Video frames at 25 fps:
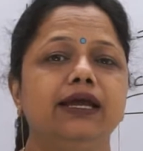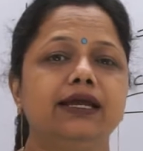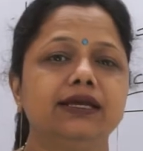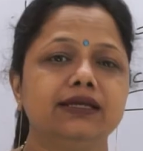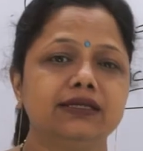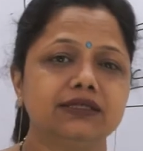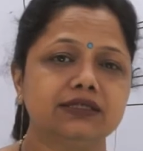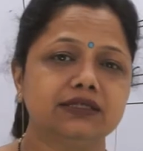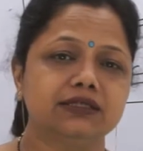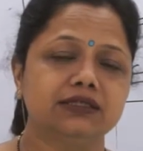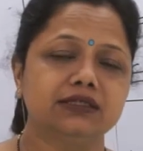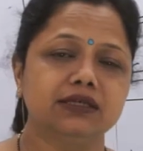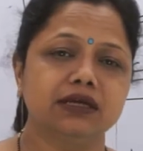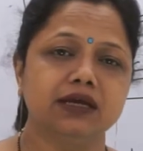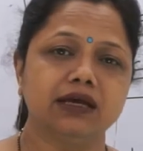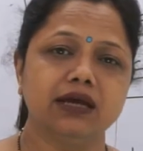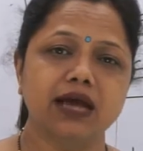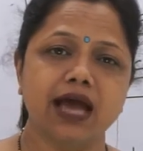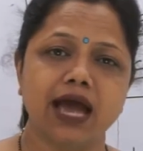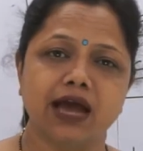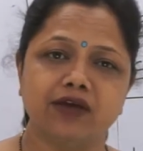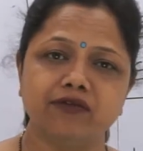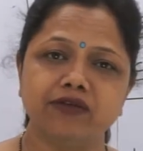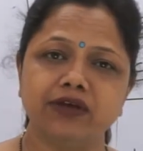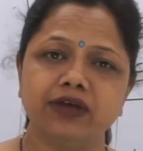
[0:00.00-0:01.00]
is uh,
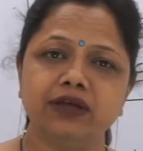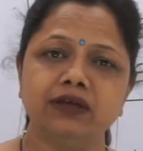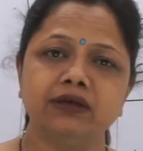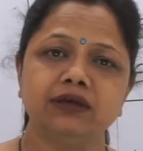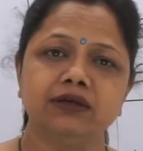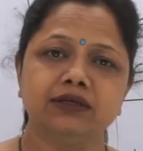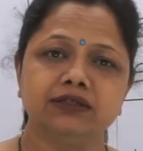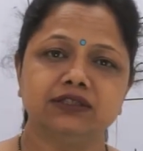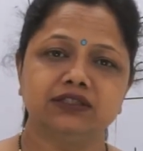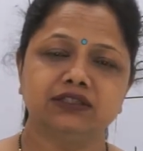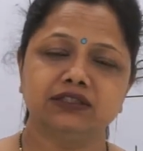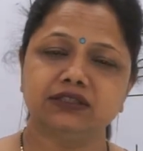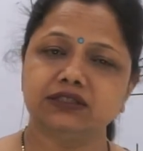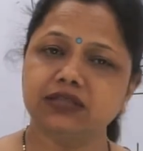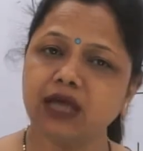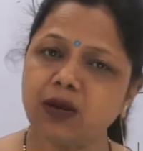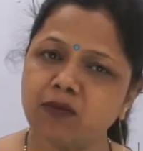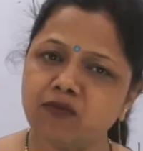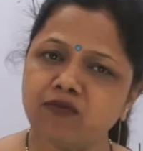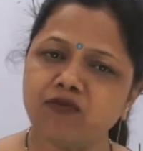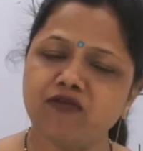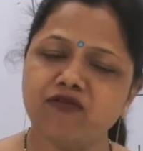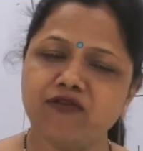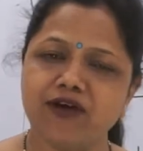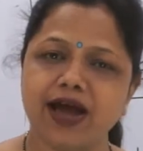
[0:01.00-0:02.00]
having
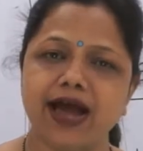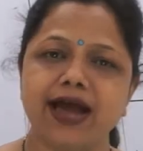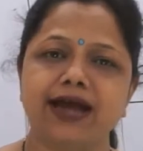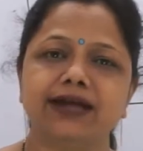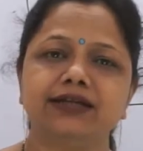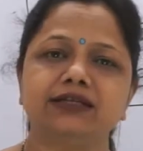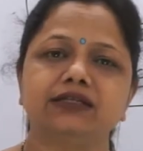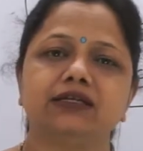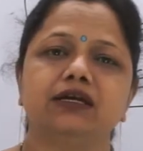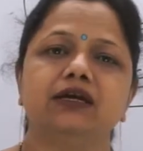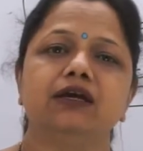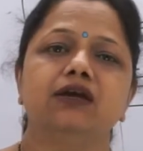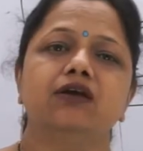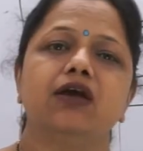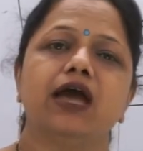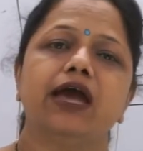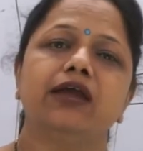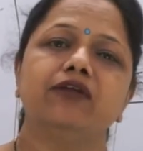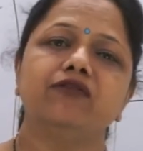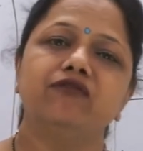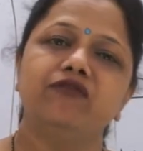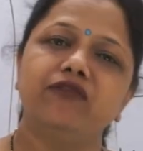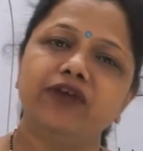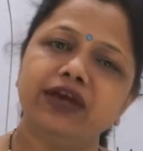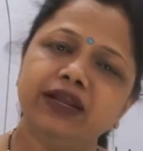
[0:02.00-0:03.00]
some fat,
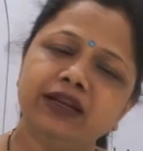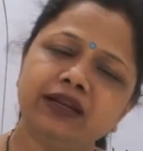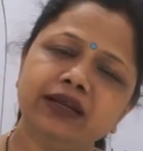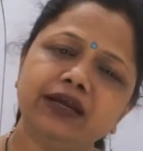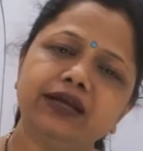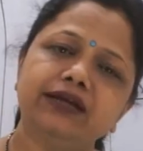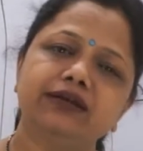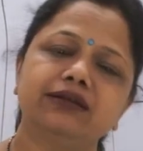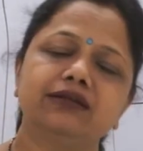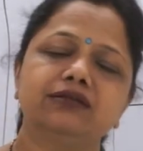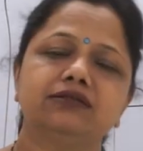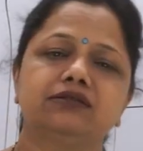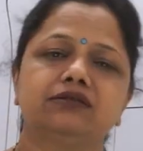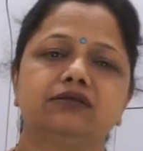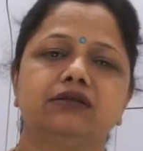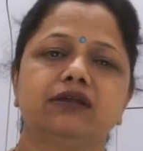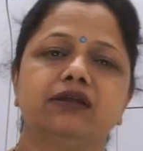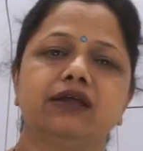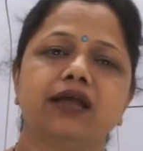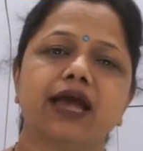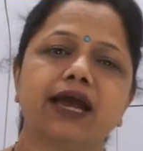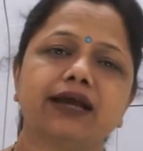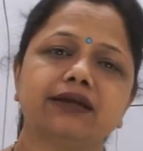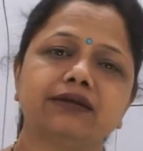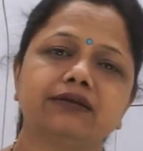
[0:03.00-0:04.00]
and when it is
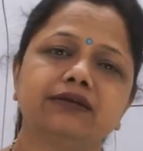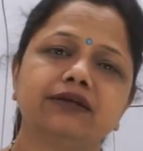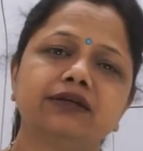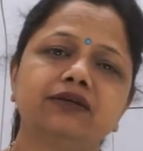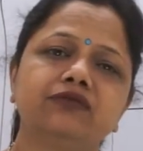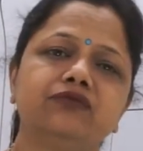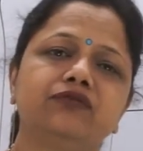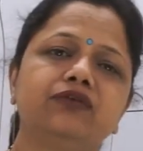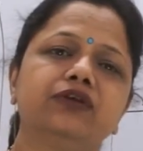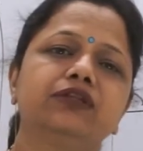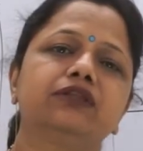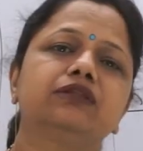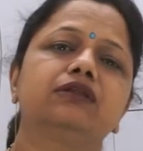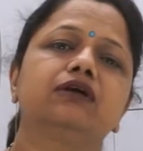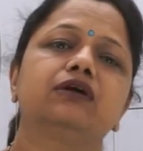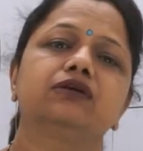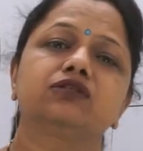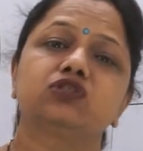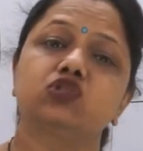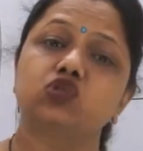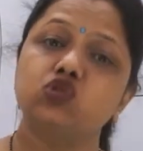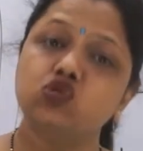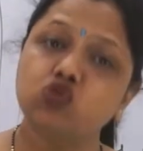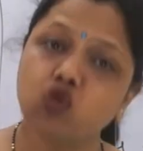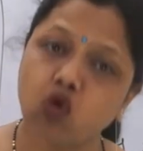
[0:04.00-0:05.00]
reacted with the
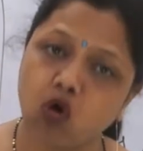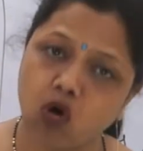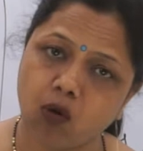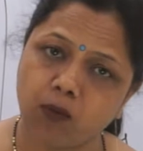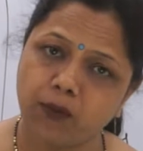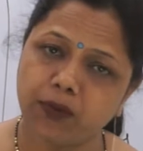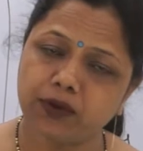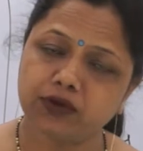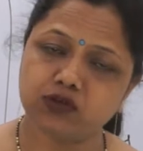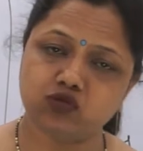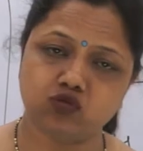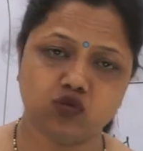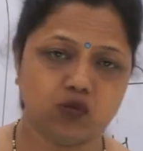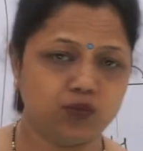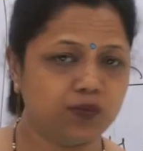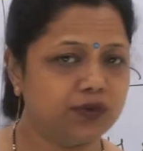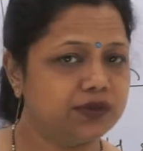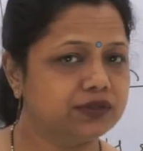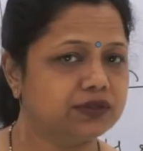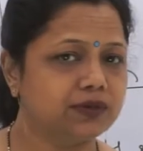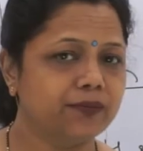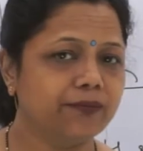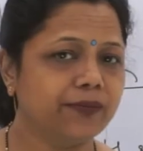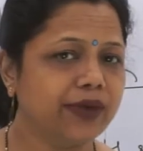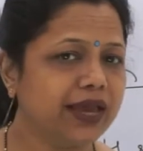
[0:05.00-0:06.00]
soap, soap
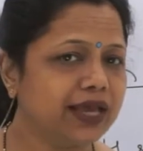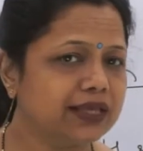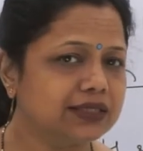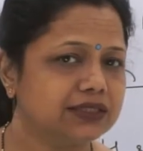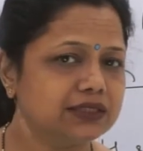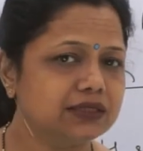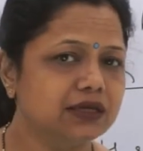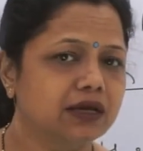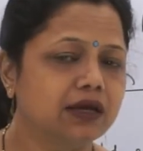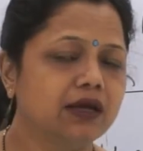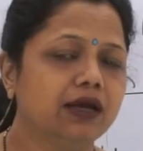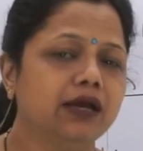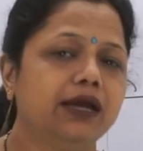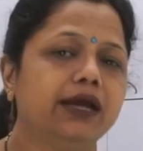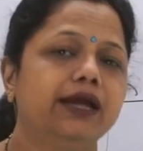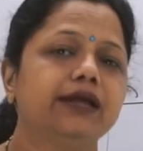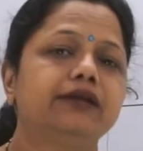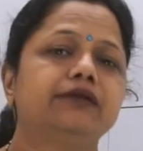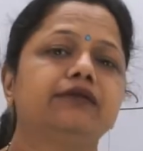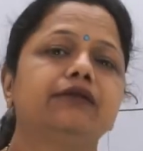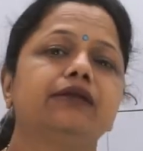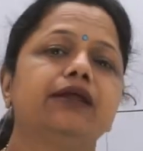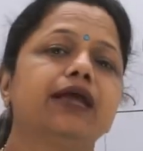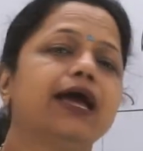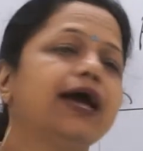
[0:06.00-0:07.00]
is the base,
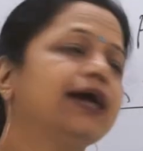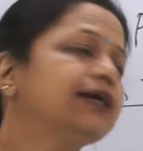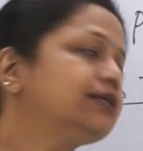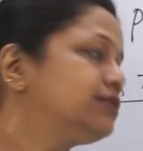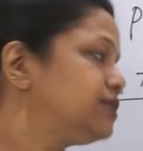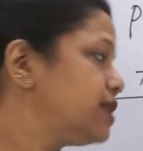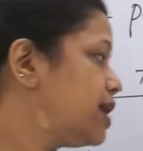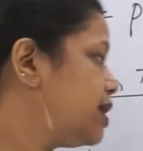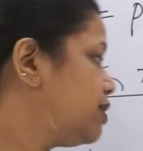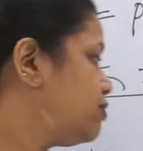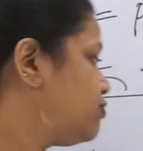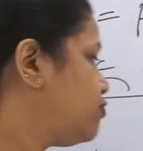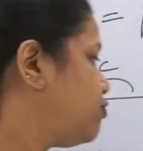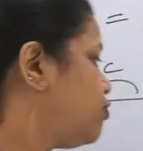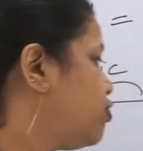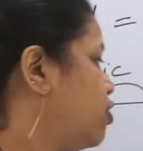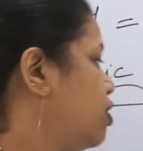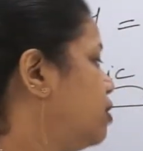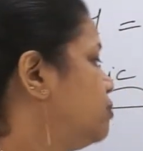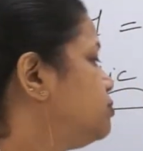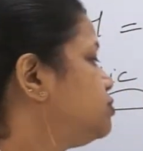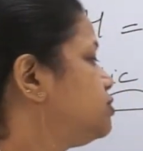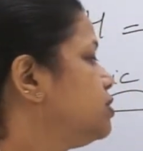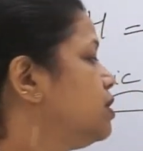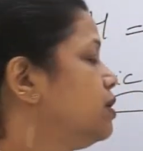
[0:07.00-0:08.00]
it reacts and
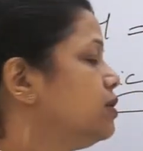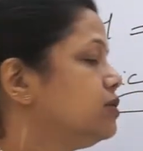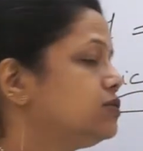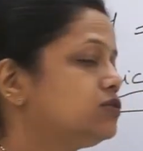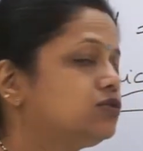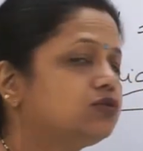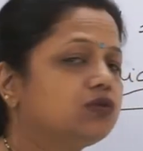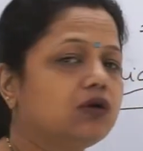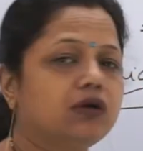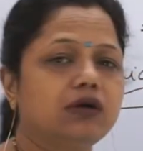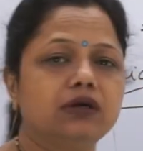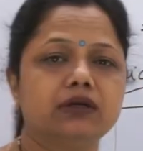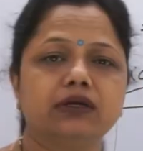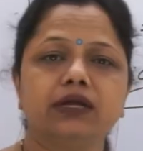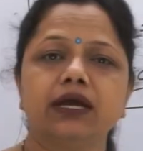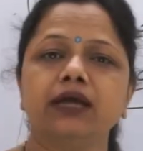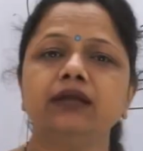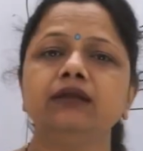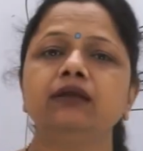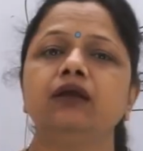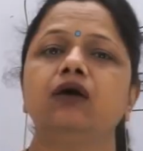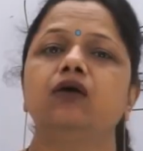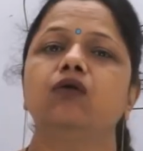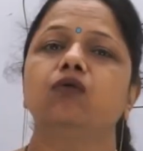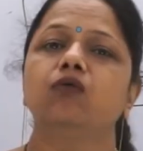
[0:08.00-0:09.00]
forms salt
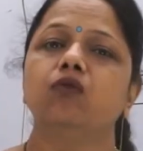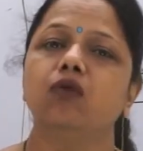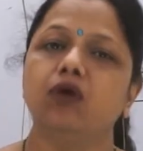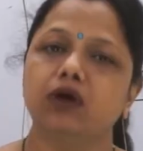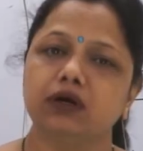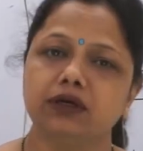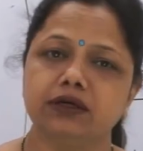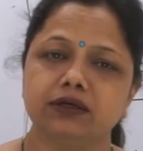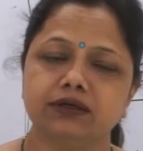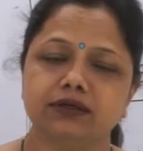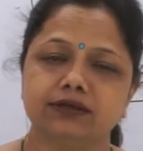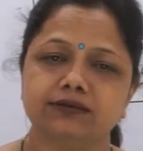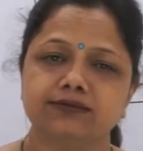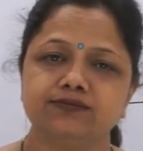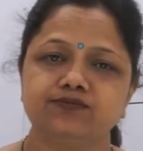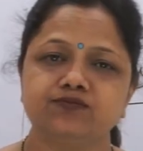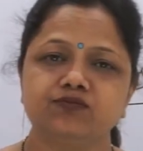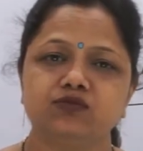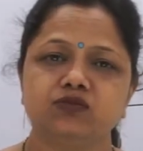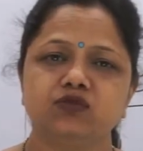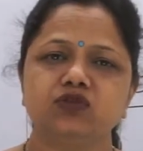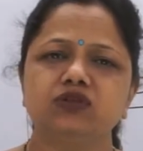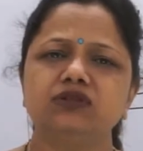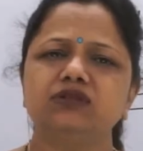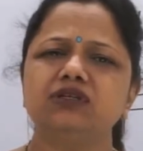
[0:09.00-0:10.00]
and water.
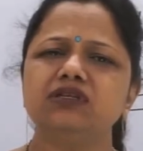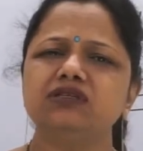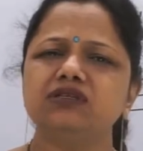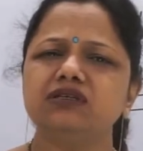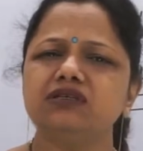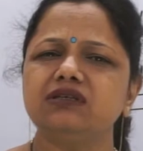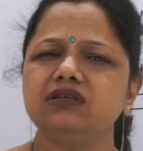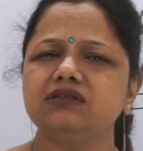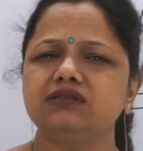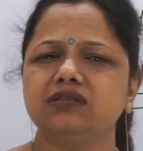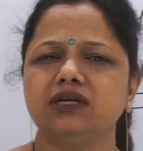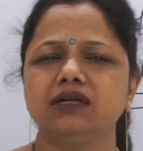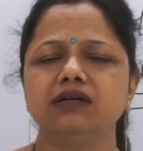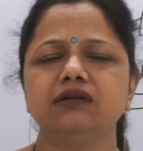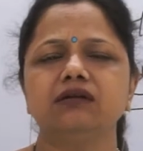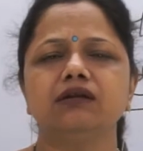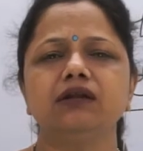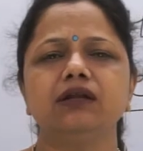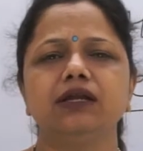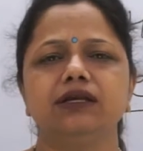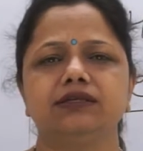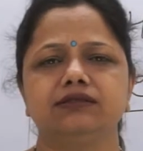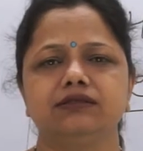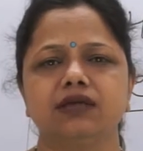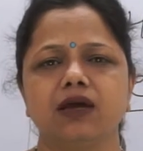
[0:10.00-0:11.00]
So this is a
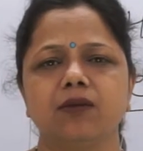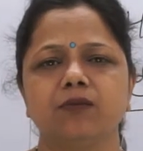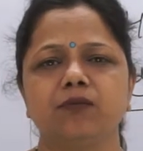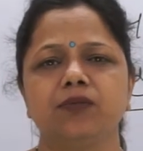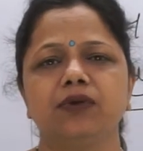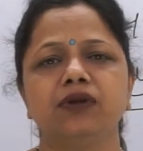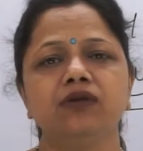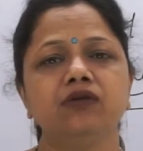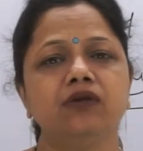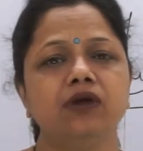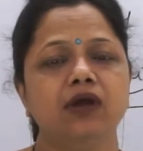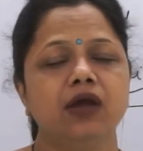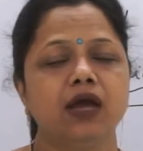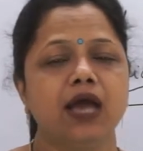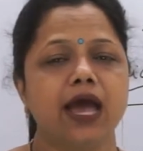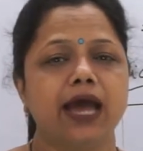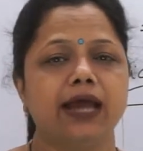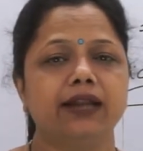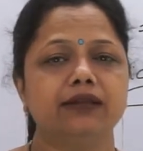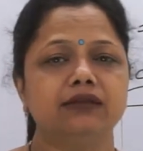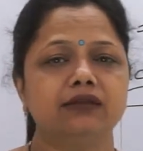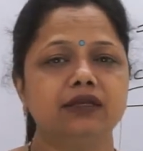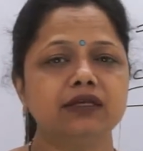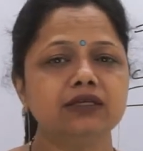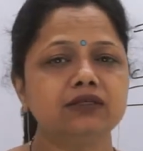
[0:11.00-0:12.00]
general example,
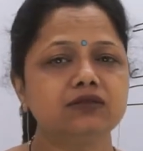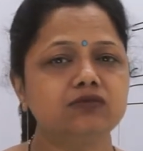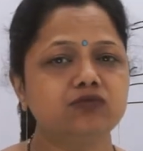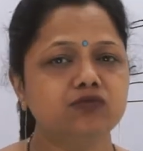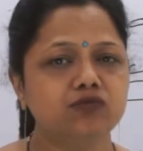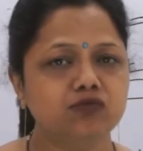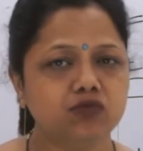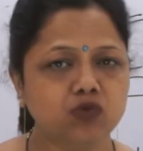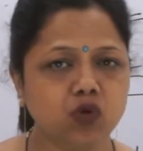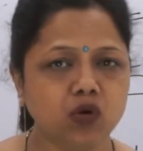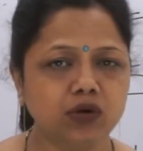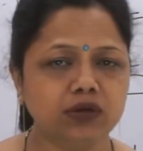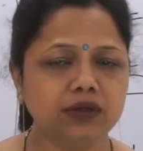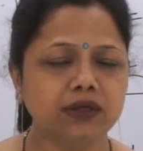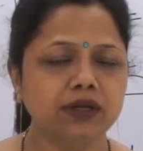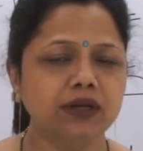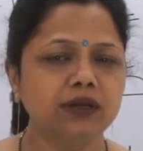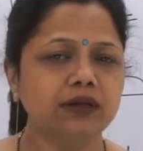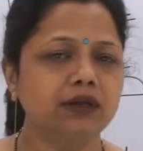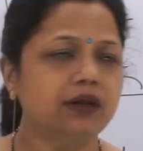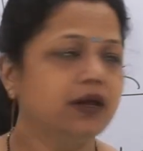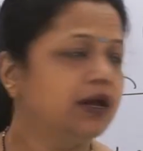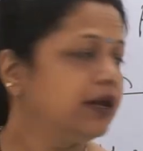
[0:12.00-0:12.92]
and this total